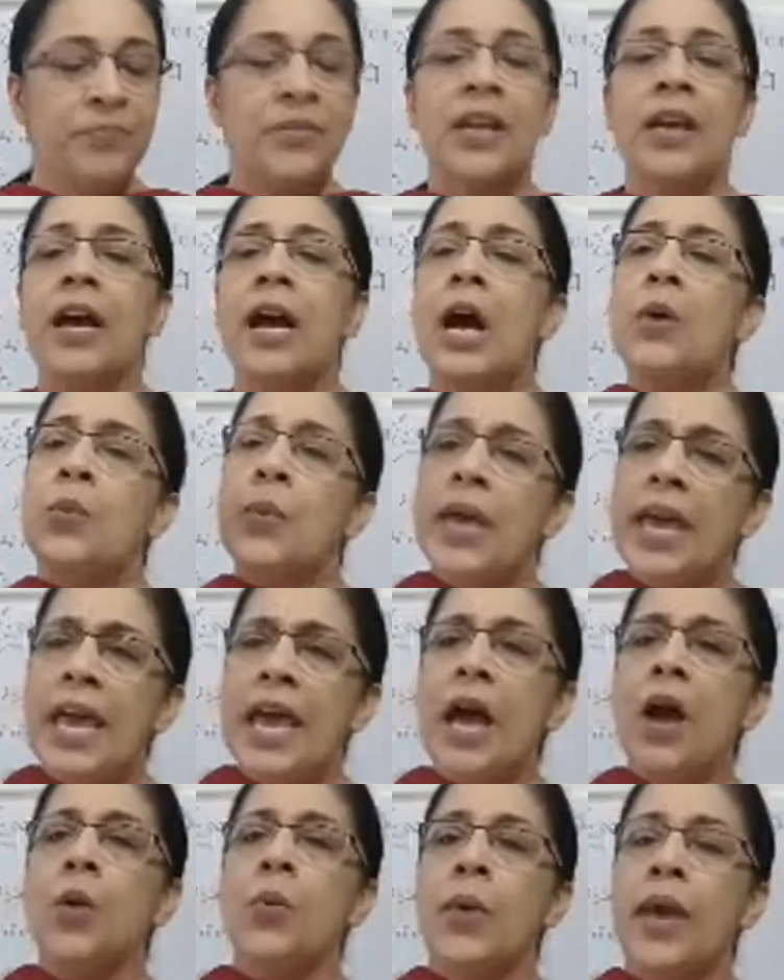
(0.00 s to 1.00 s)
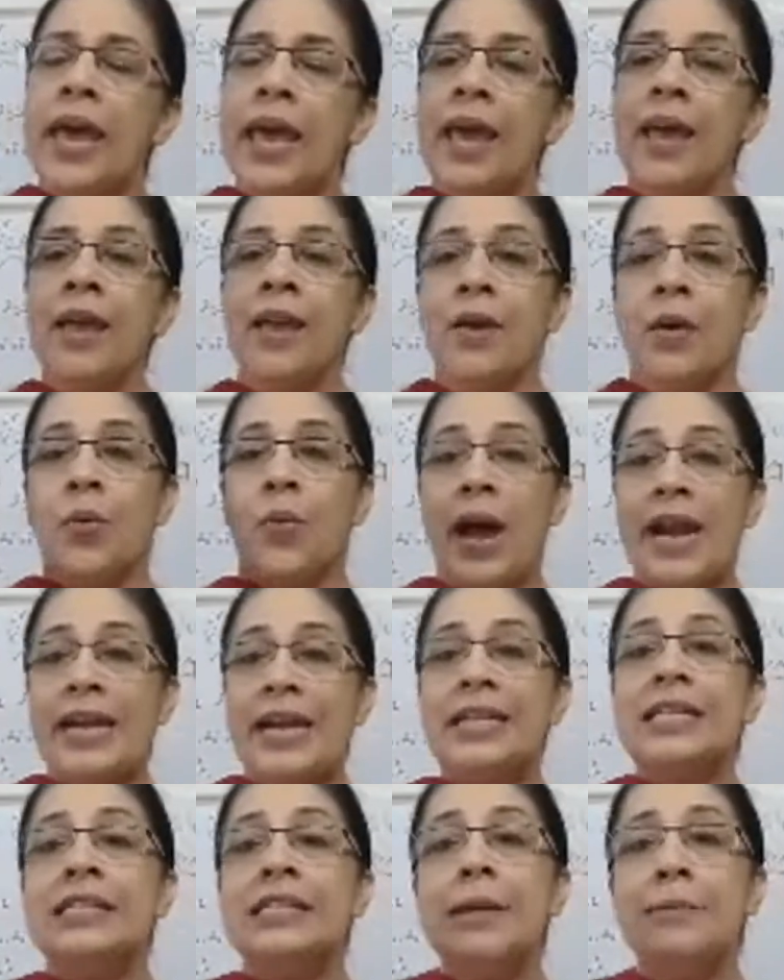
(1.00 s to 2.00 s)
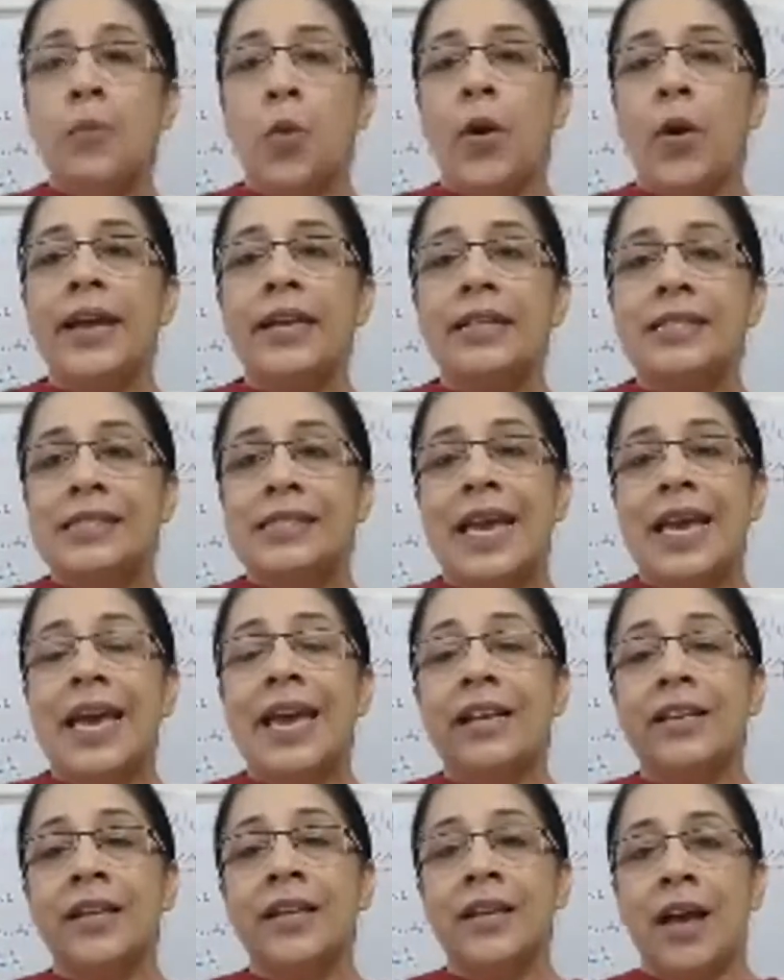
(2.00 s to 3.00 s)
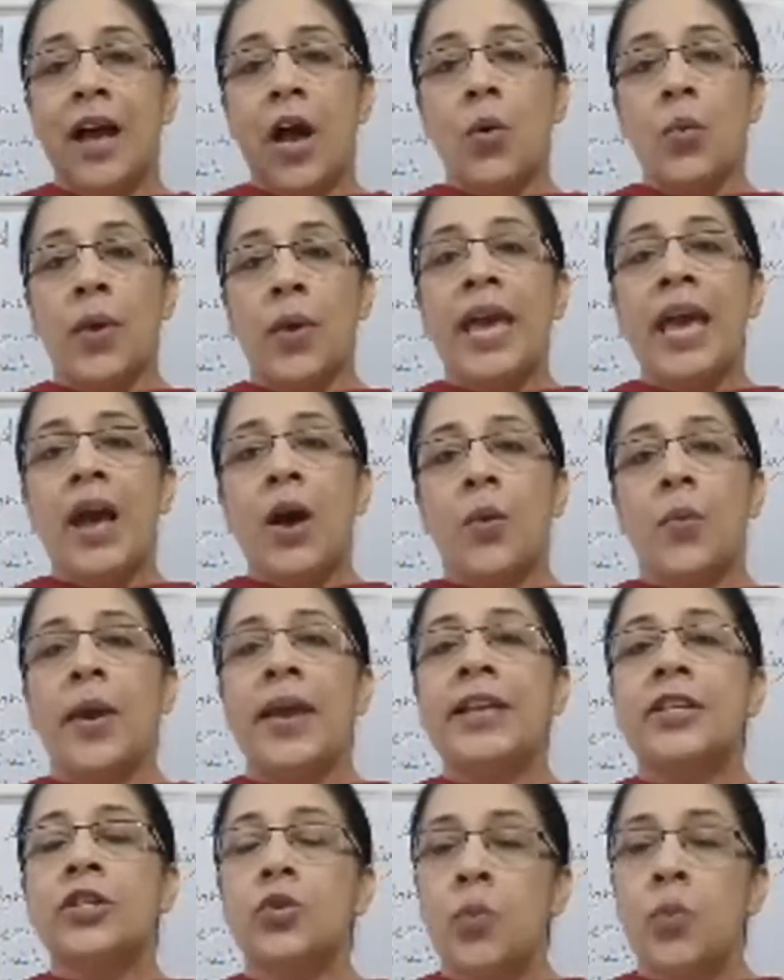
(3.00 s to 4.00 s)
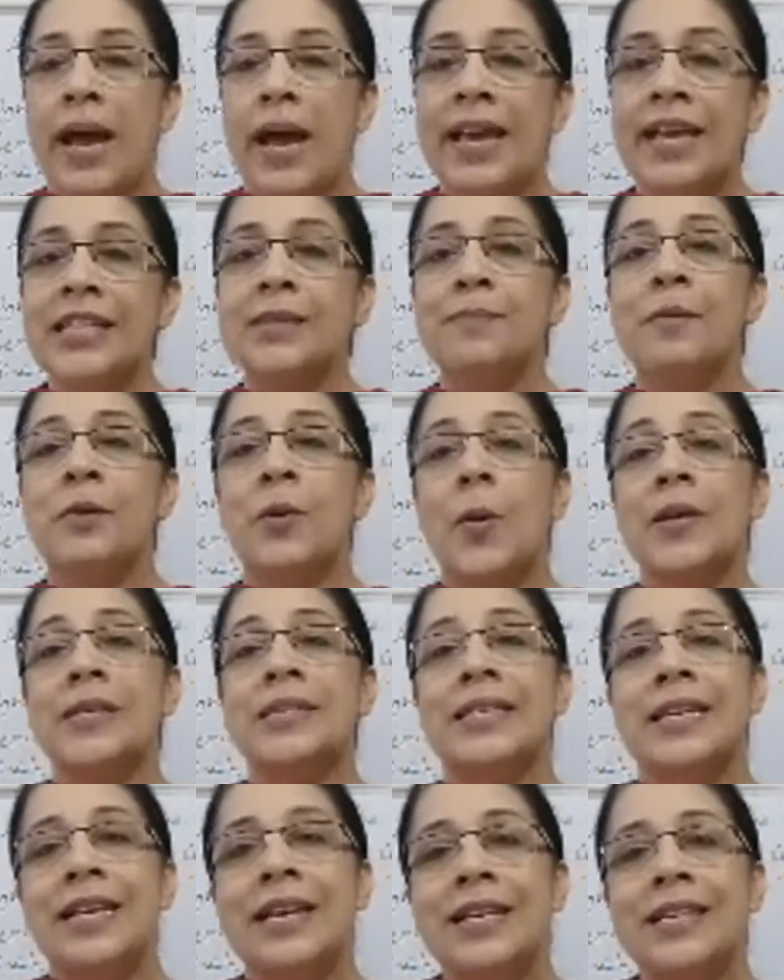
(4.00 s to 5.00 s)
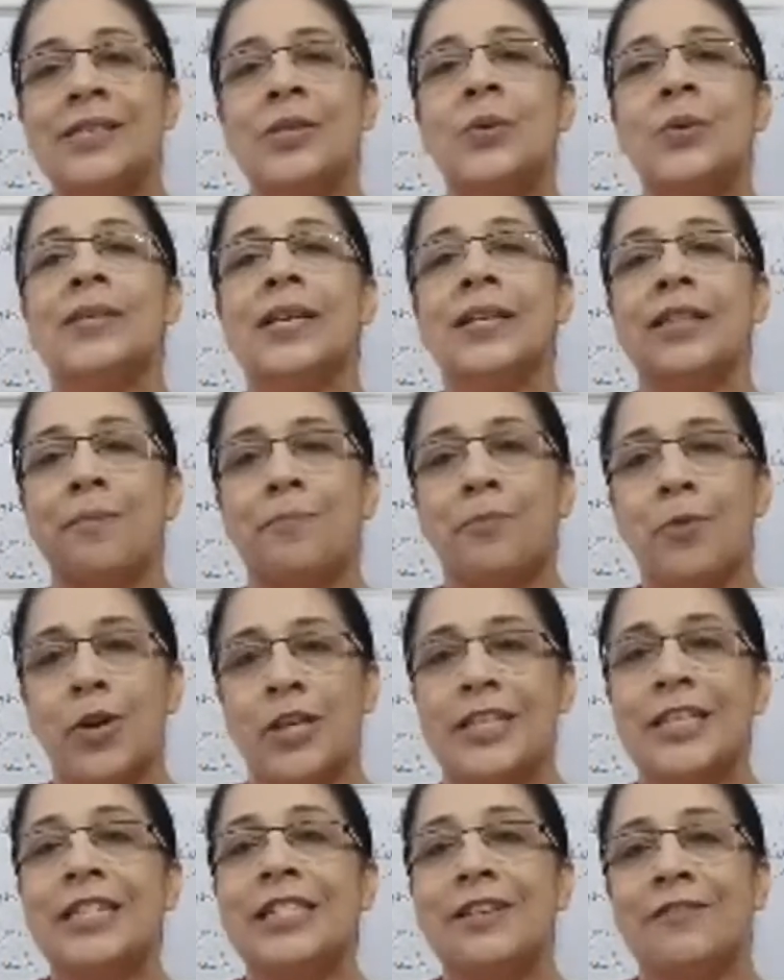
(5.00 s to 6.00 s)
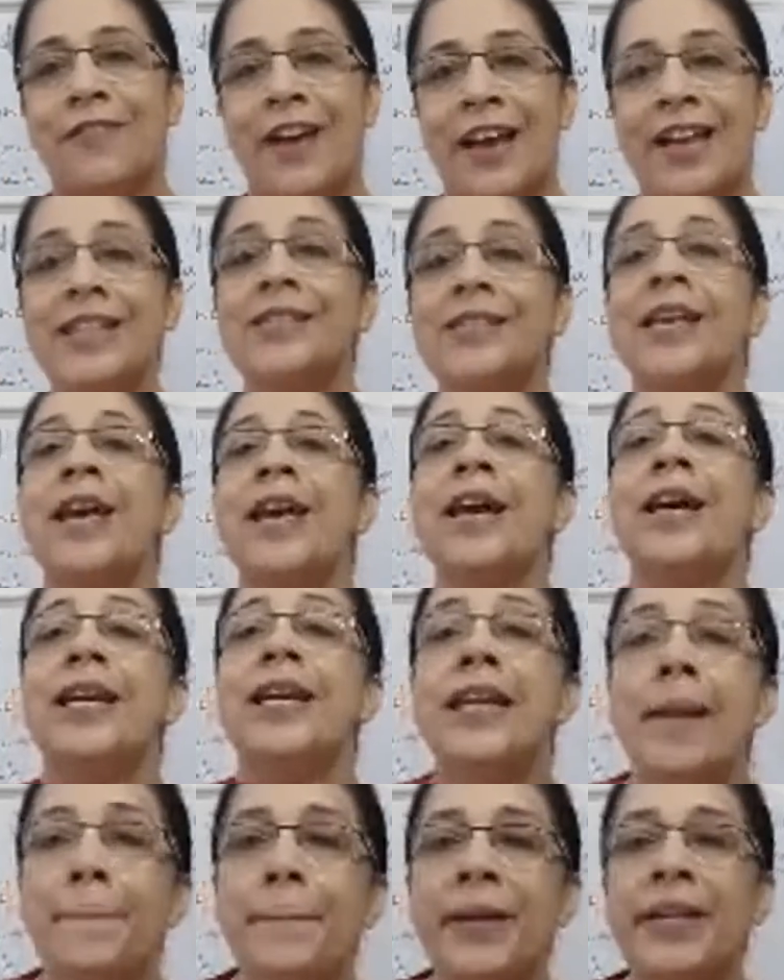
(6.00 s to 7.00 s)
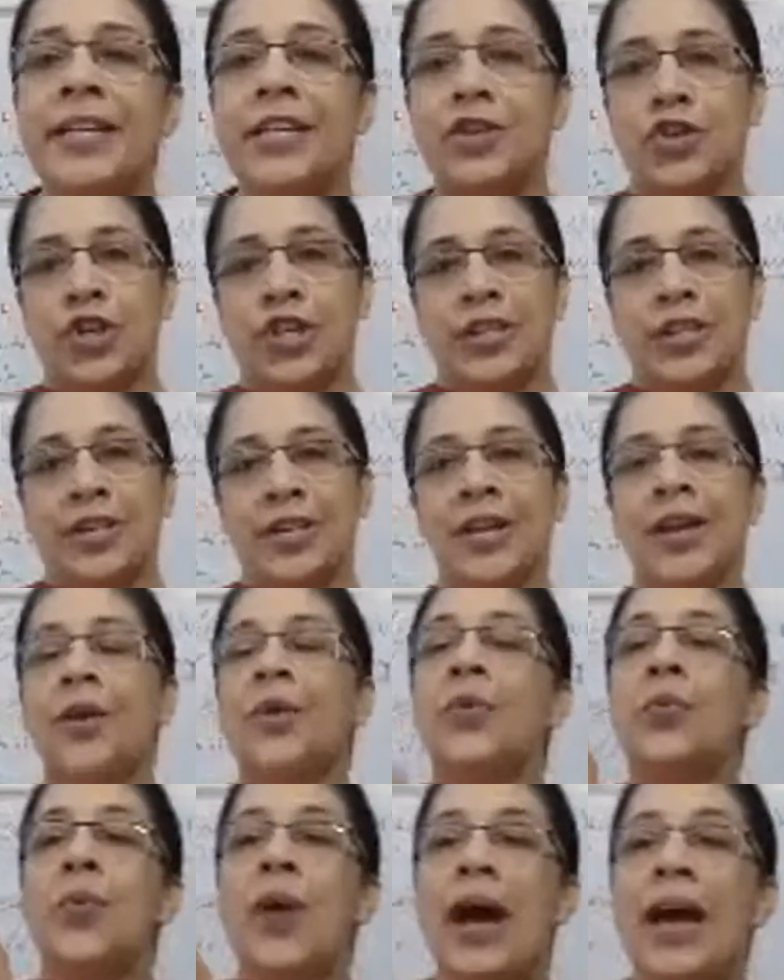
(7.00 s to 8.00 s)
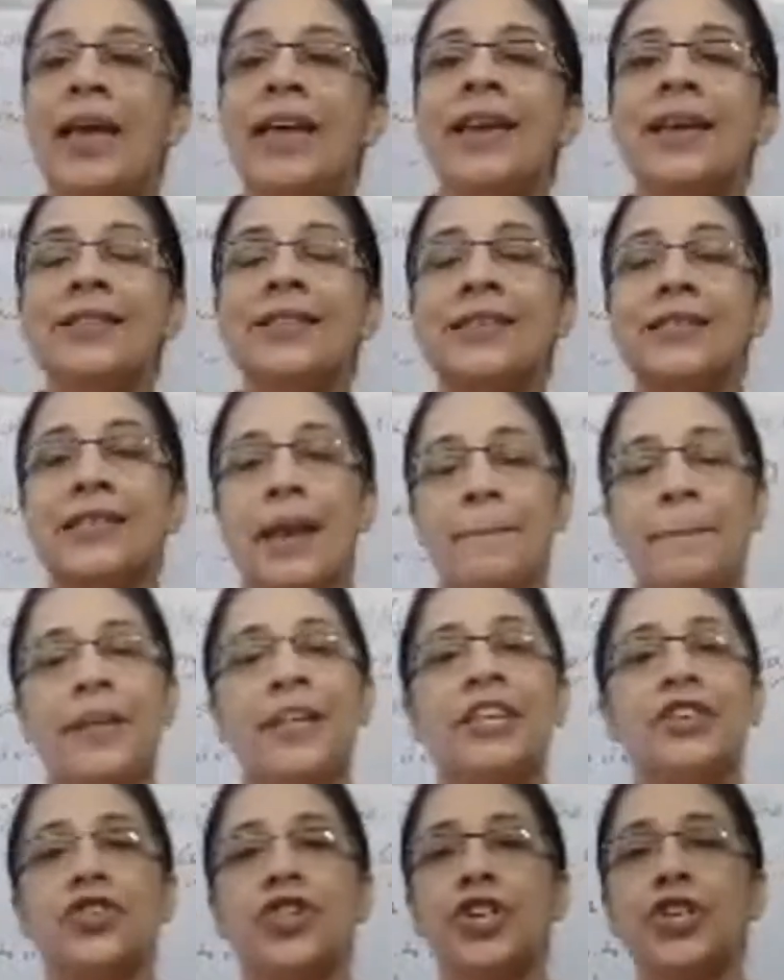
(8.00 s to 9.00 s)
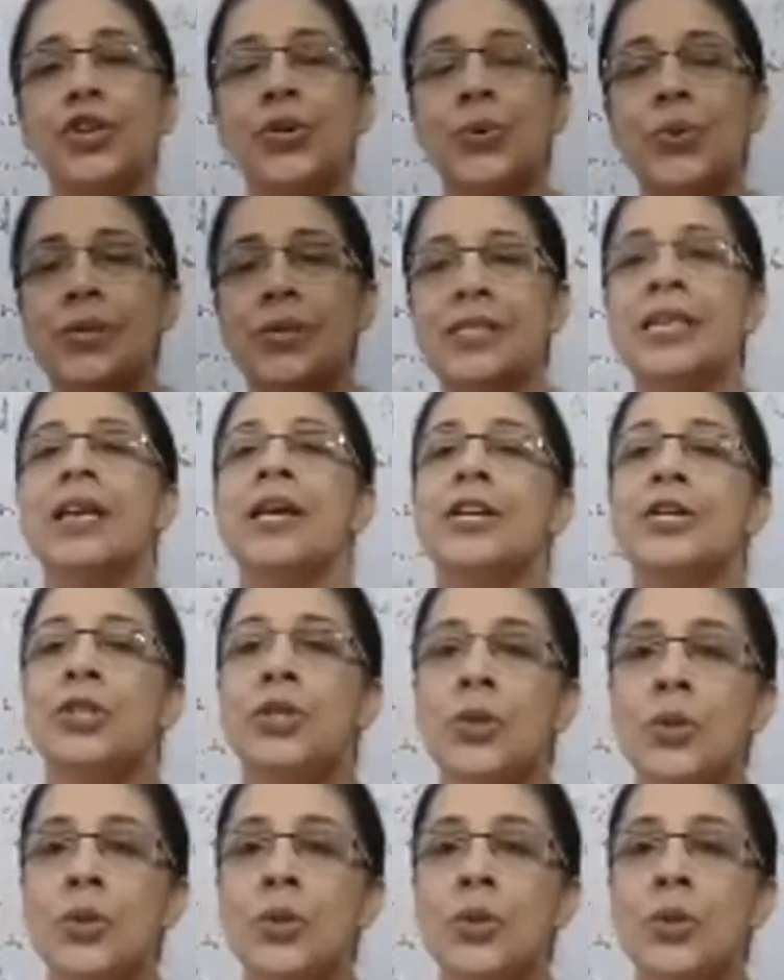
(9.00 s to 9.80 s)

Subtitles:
Away, away, why does the poet say away, away twice? Because he is using the twice repetition. Why is repetition used?